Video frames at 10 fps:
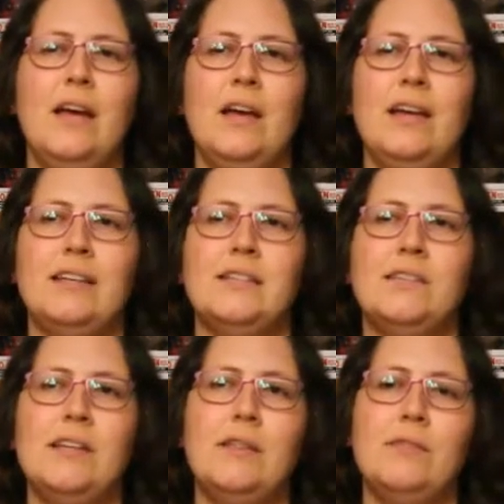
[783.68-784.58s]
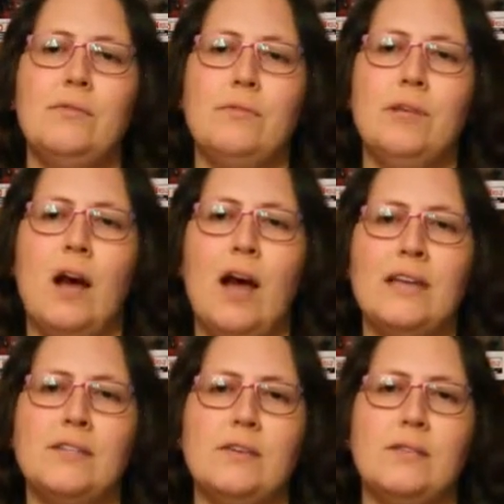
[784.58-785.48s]
it's seen through the
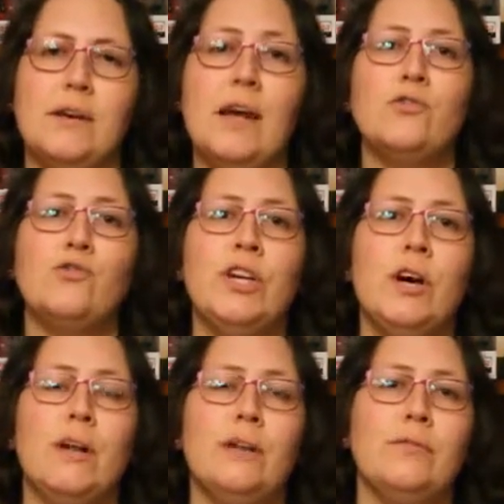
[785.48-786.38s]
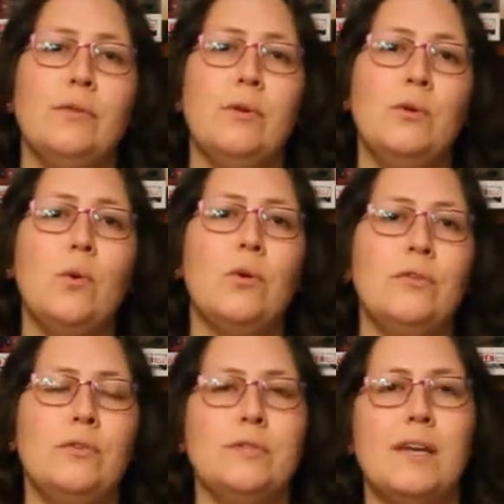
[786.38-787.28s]
eyes of a country girl from the
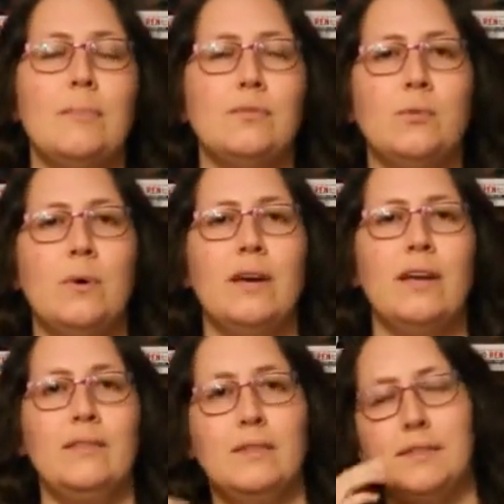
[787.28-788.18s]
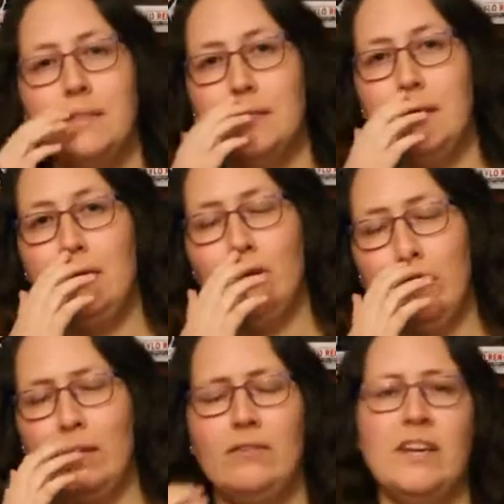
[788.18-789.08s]
north who's come to work in the city in
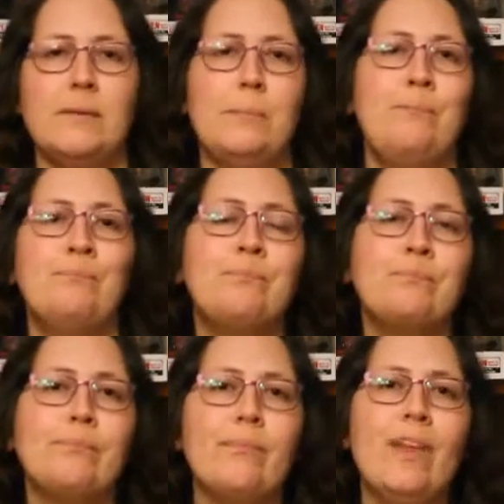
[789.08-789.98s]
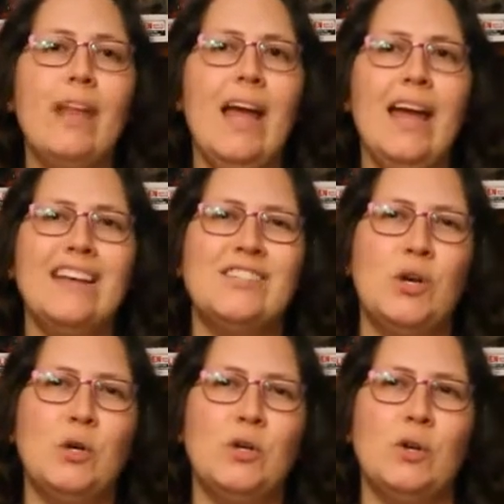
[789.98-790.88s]
Reykjavik.
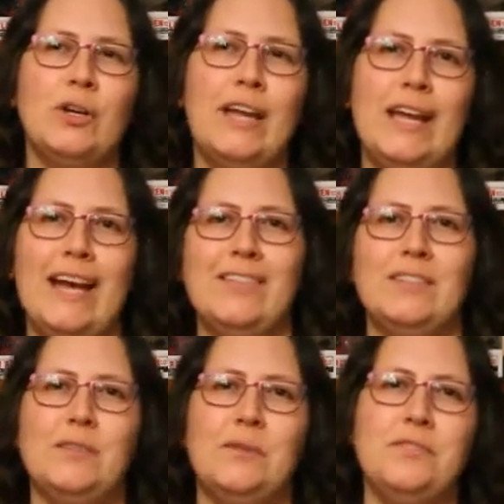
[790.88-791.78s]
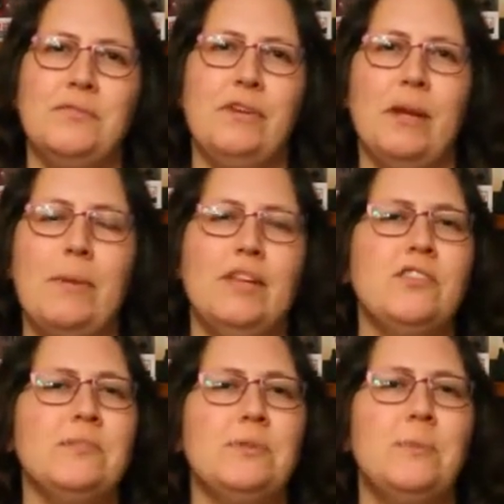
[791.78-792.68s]
So you're looking at the sort of differing
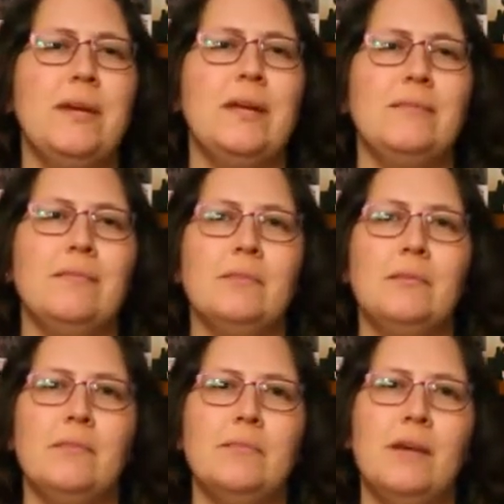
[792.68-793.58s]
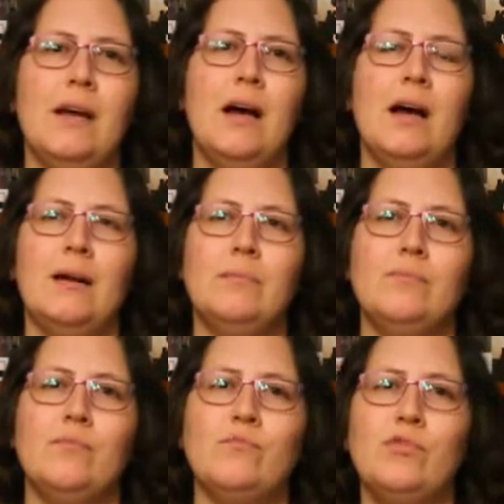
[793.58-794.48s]
opinions between the
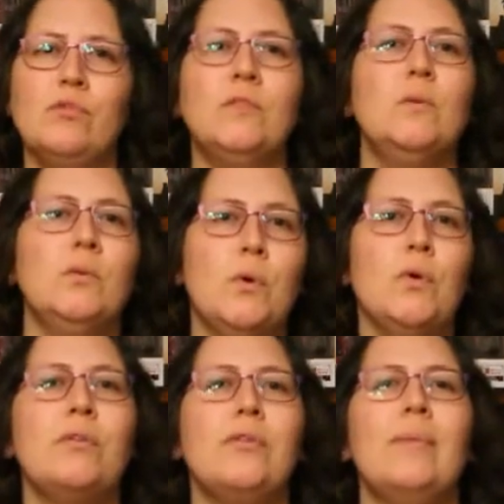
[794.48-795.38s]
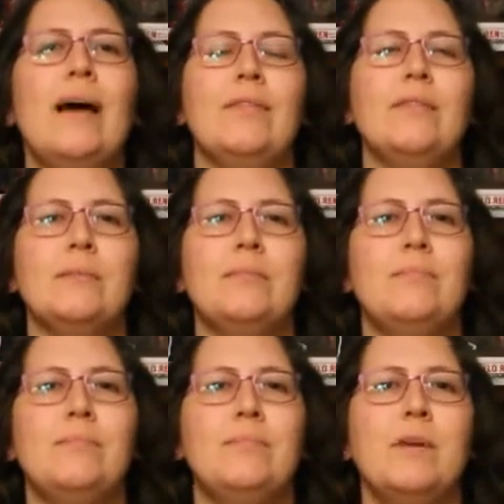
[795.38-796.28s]
rural north and the
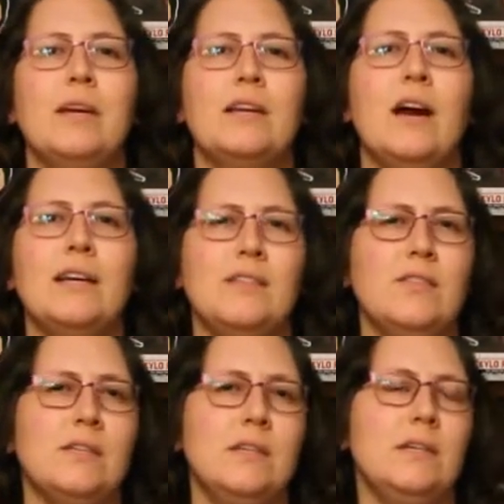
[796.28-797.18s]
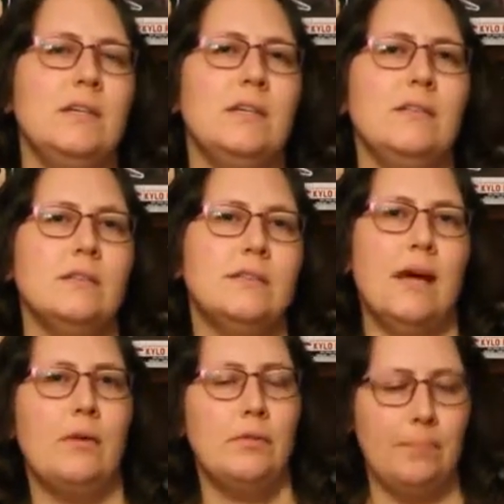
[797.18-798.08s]
guys in the city in the south.